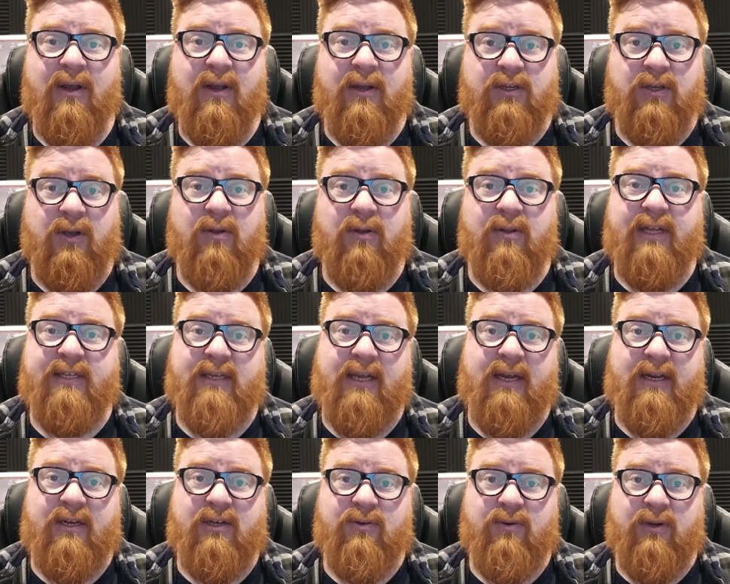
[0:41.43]
So let's get
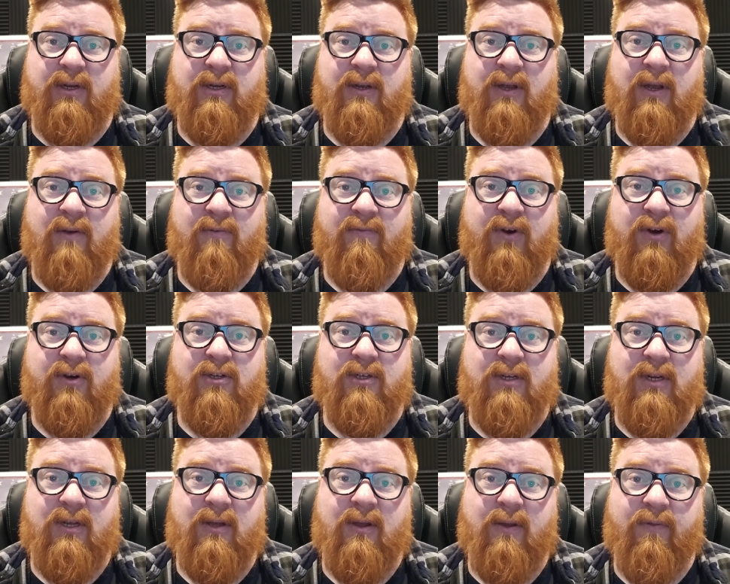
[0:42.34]
into it.
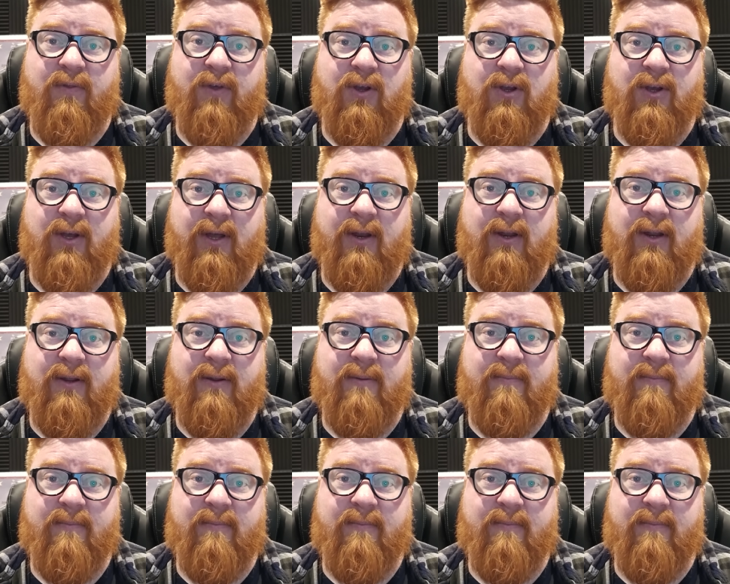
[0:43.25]
First, the good.